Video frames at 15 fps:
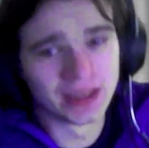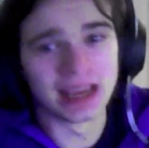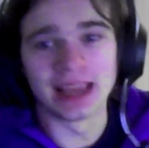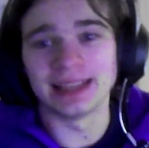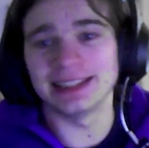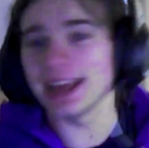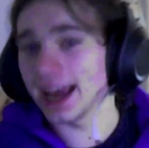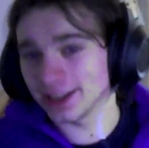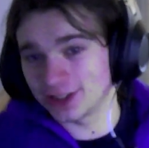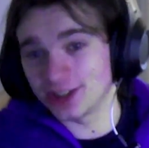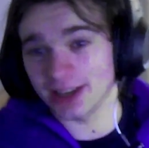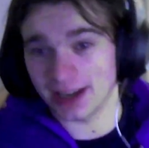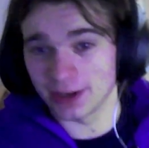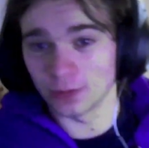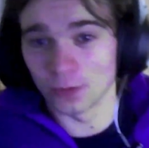
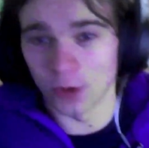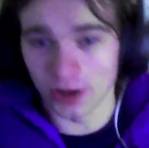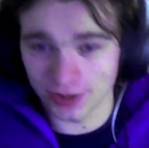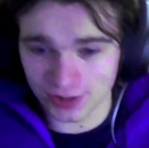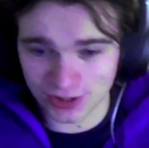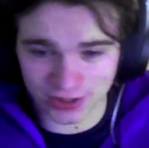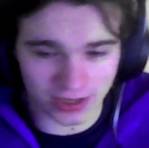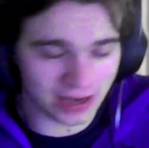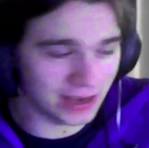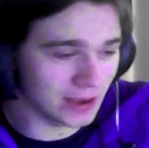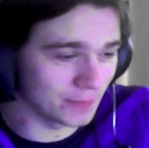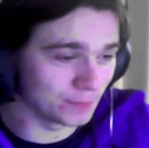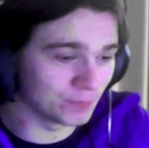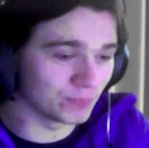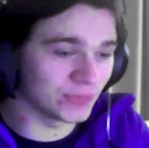Yes, it was.
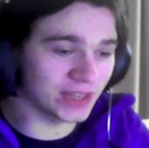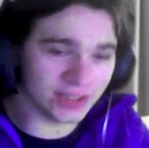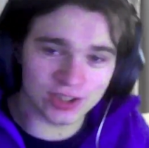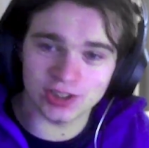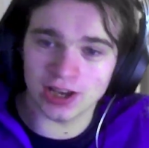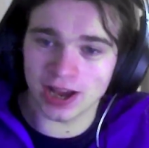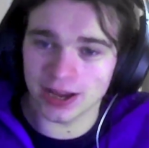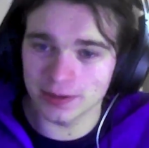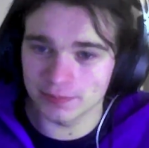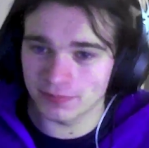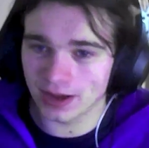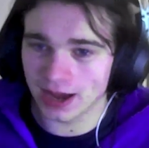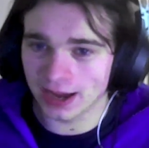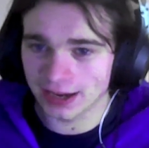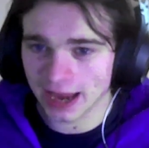This
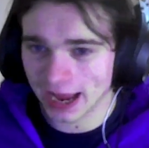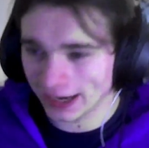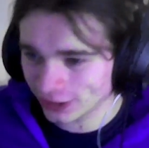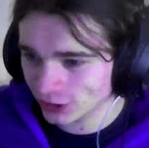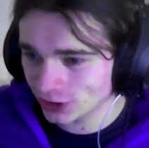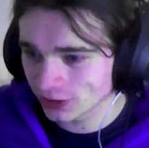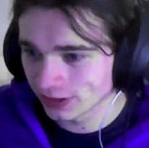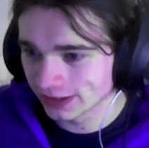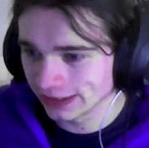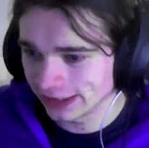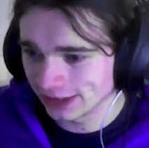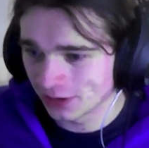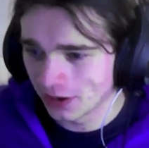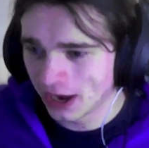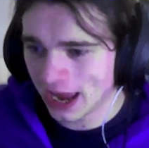time, I
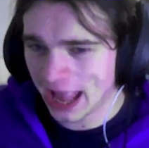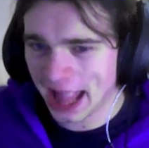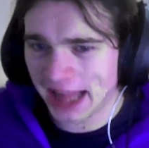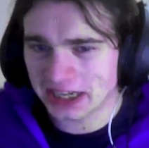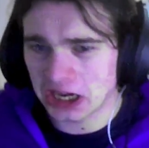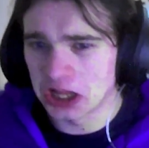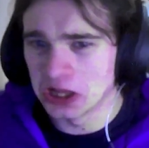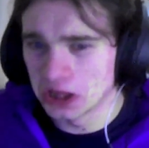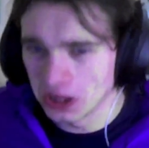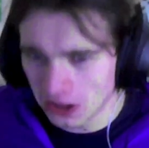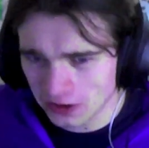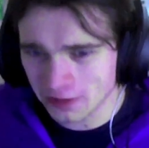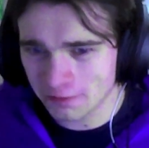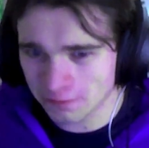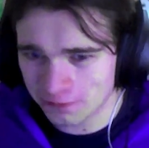actually had a
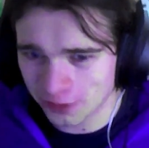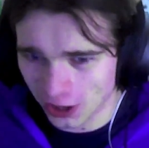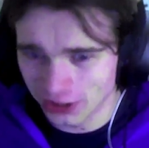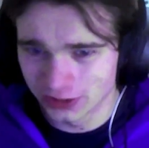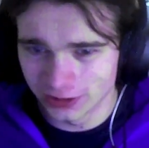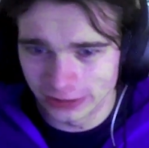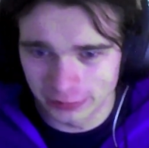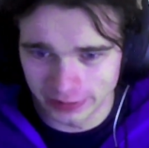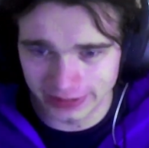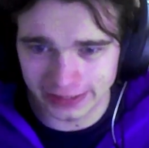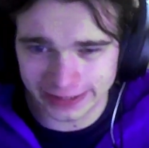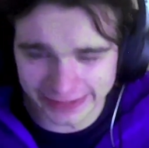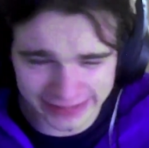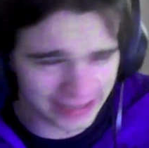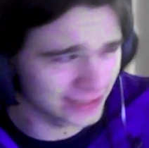lot of fun doing
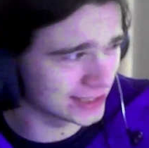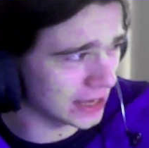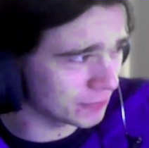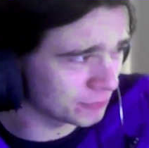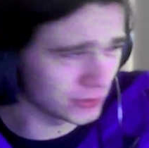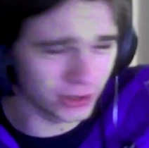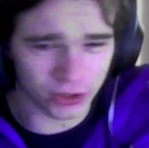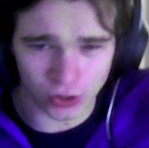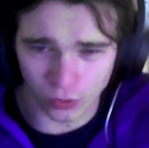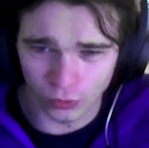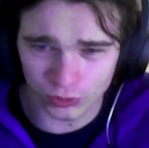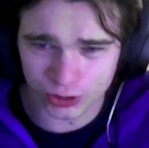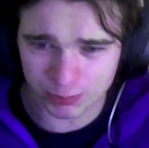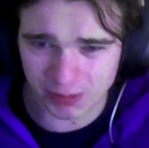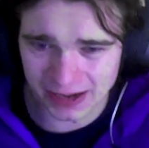it, except for the
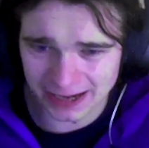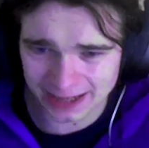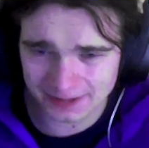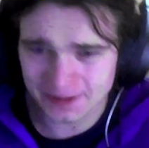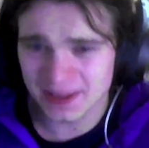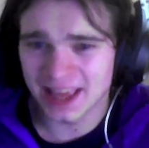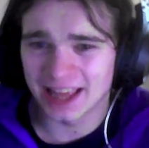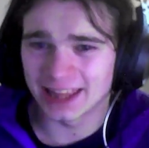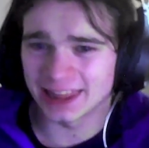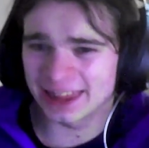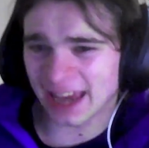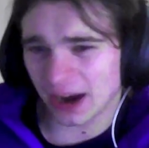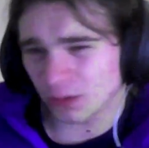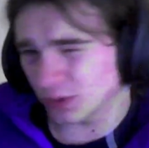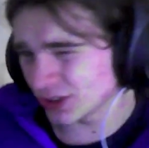course part.
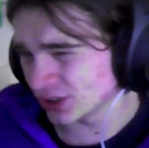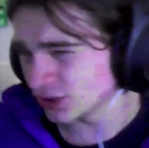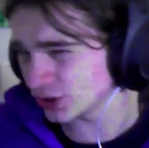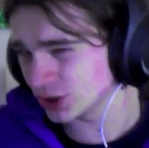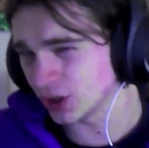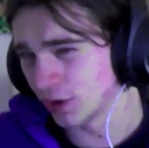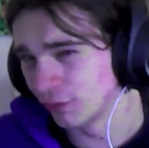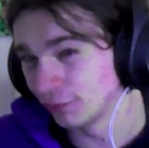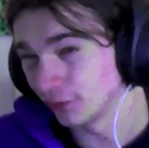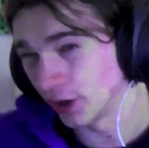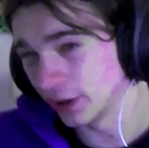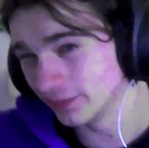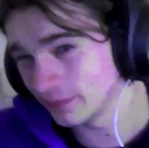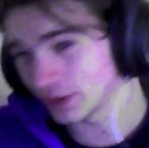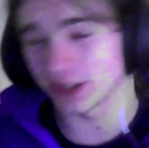That wasn't so
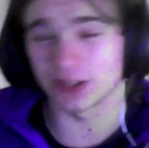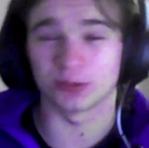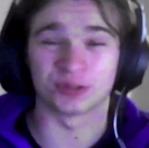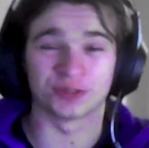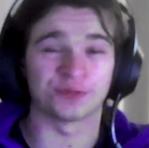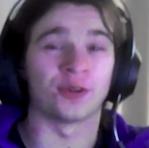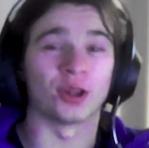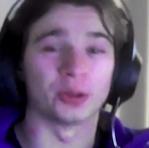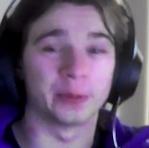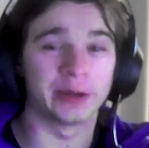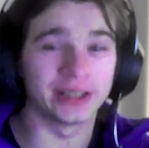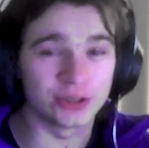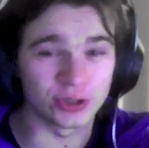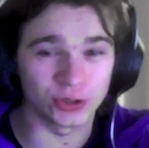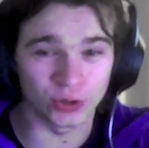fun because I was
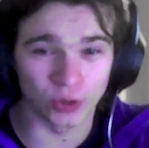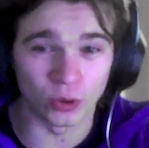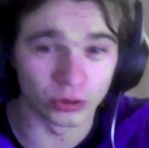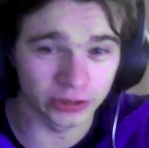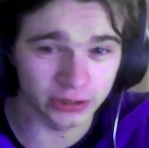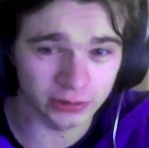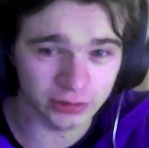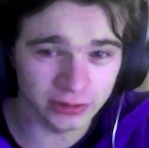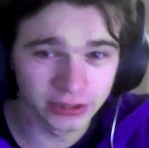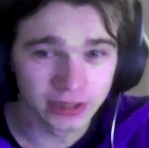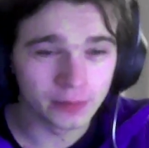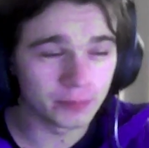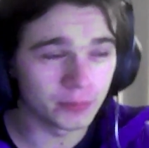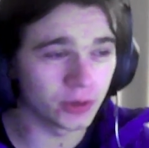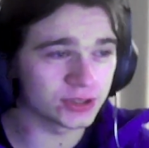following a tutorial
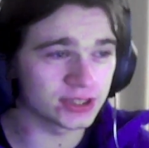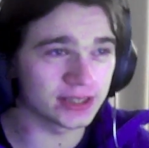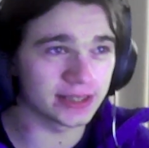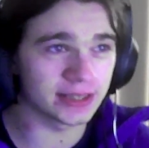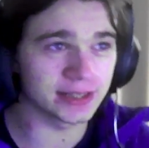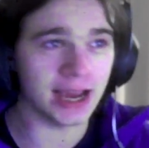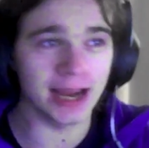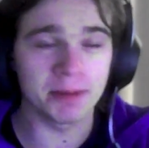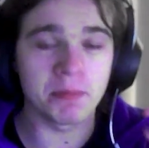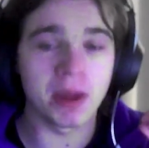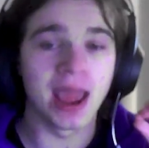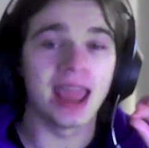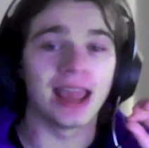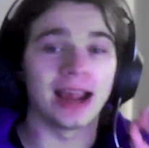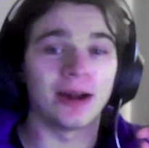most of the time.
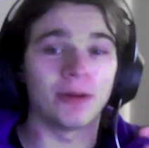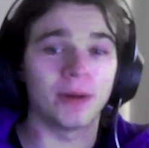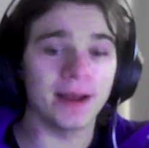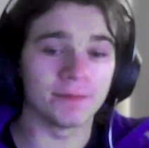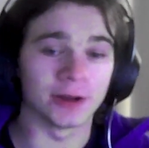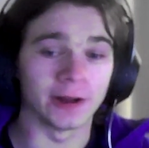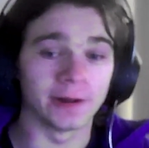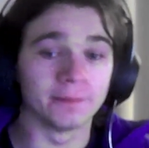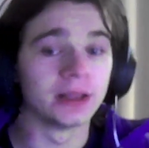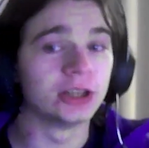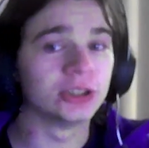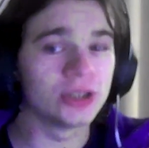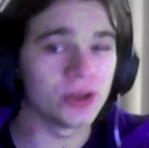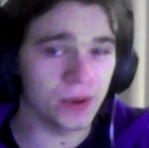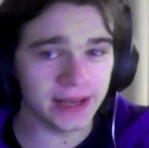However,
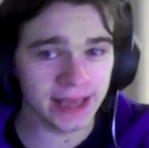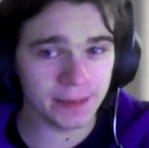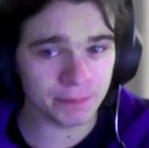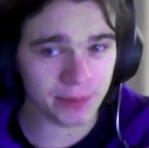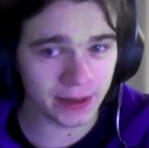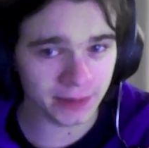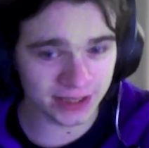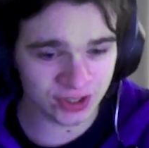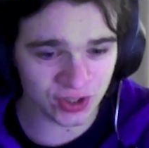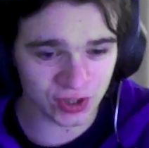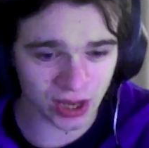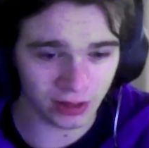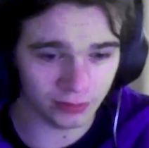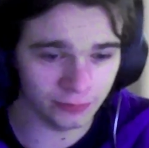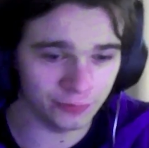doing it by
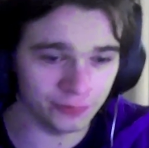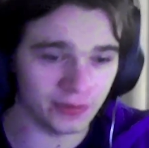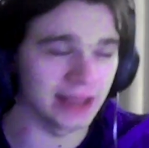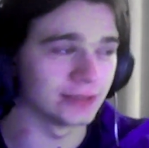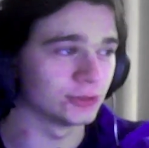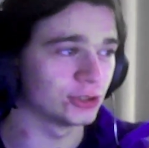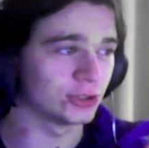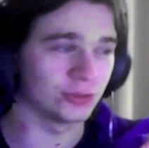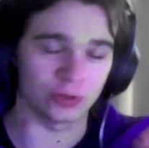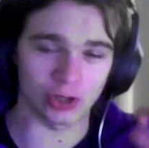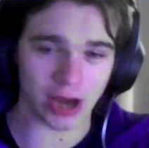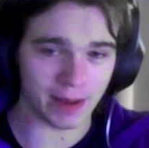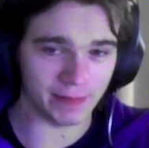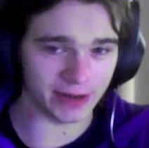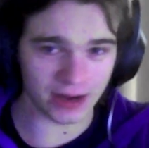myself and just
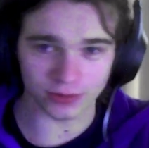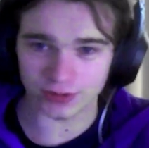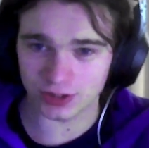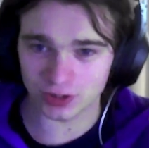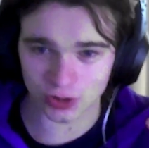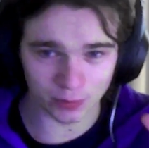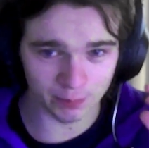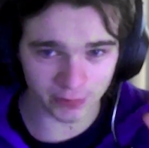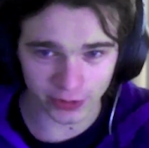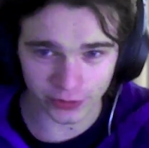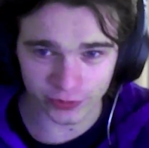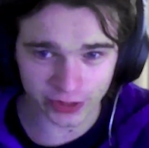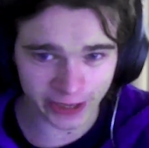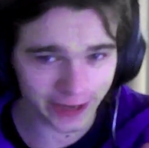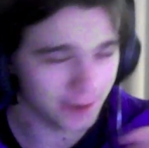jamming out to some
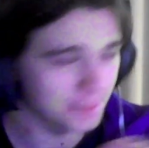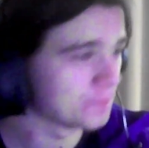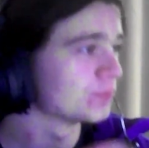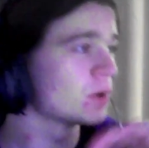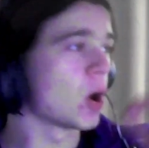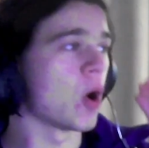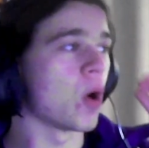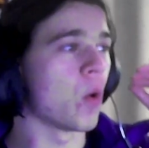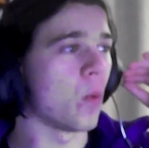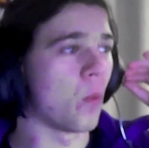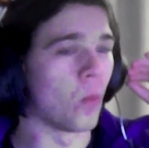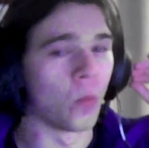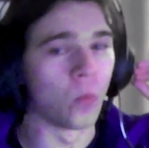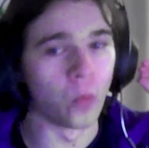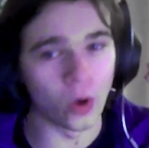music
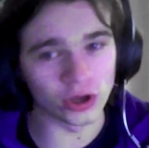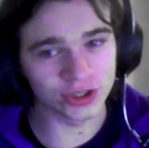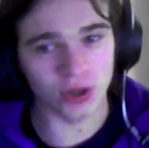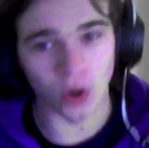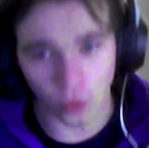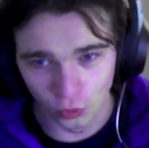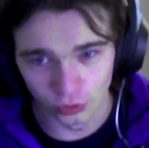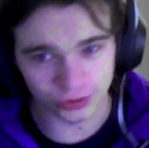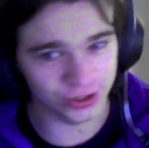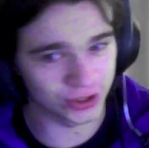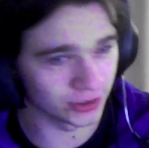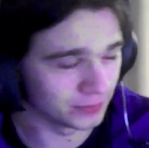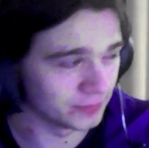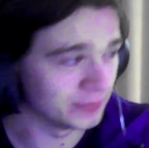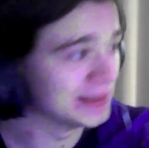was
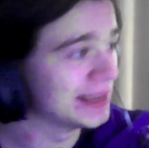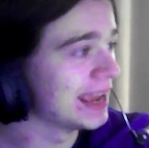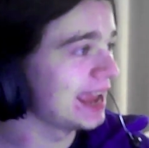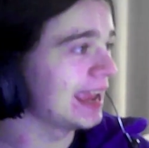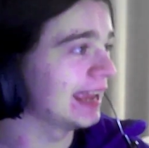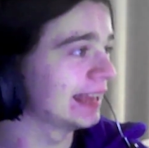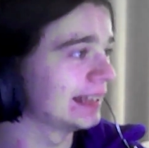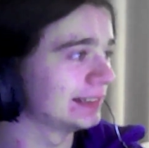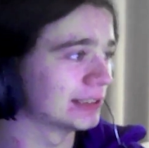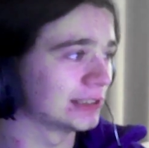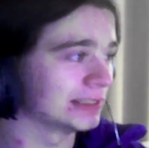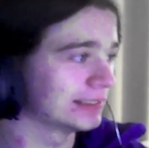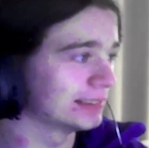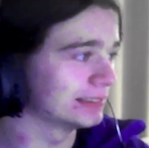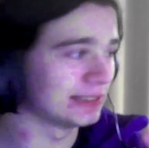awesome.
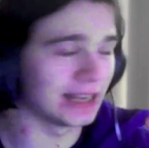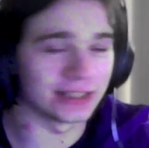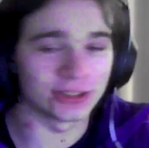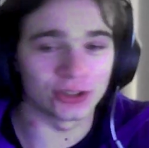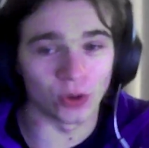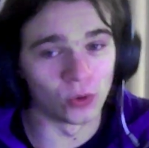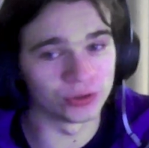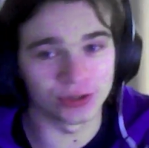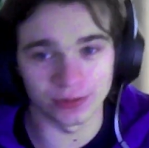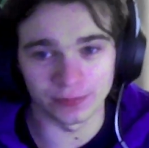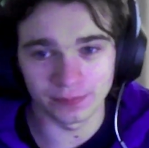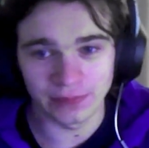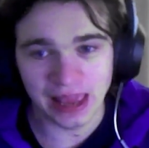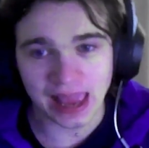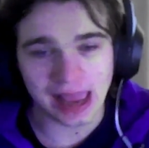It's awesome.
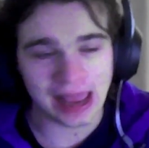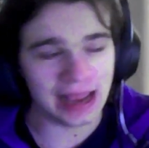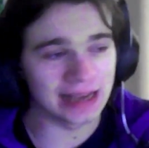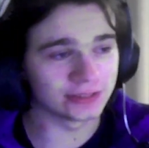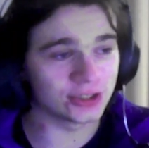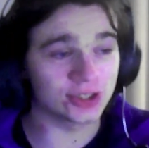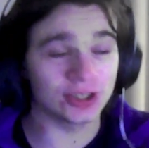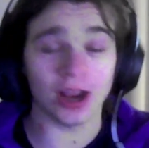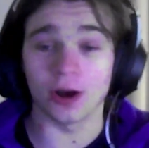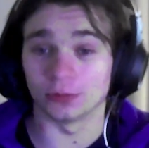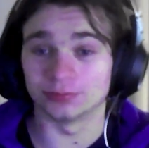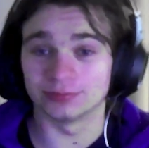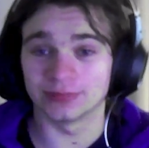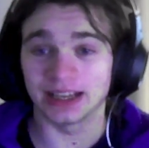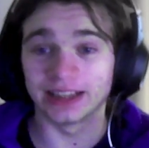And so,
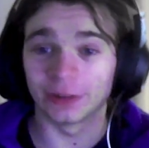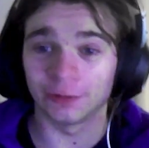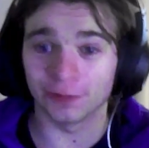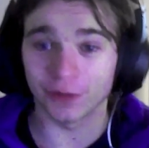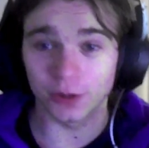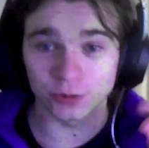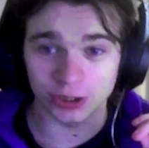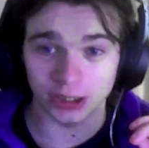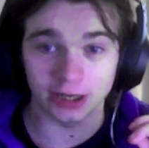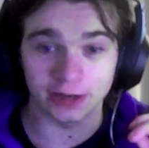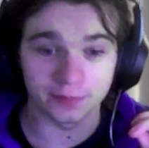in the future,